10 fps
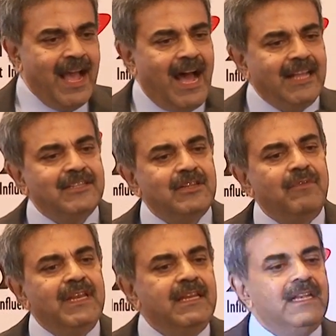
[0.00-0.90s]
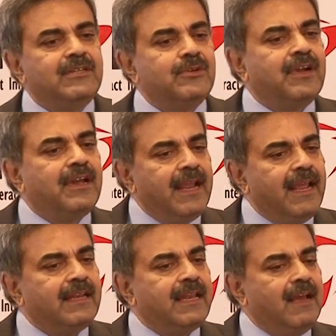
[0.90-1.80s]
I think we need to
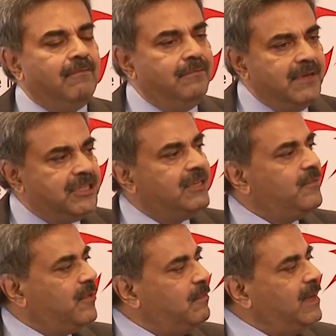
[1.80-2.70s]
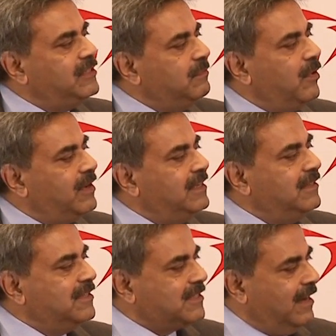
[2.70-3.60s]
create a vision for multimodal
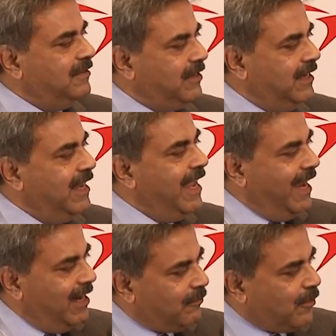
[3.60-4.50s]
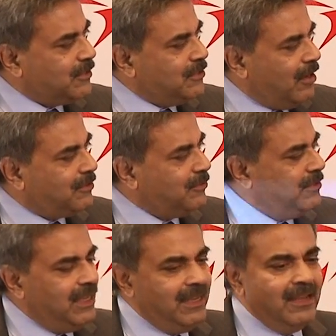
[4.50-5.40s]
in this country. And of course, not
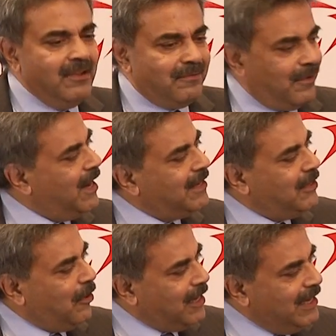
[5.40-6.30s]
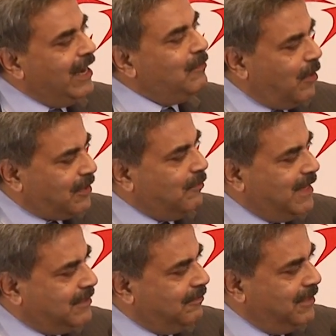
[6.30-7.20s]
to forget your inland
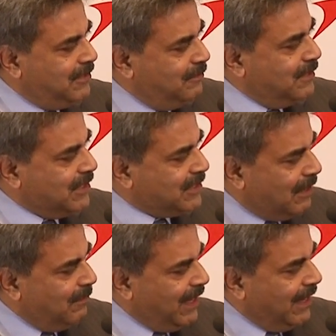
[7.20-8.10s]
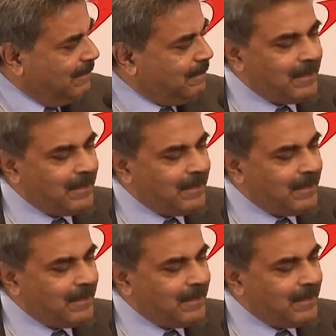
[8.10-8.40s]
waterways vision, which is coming in.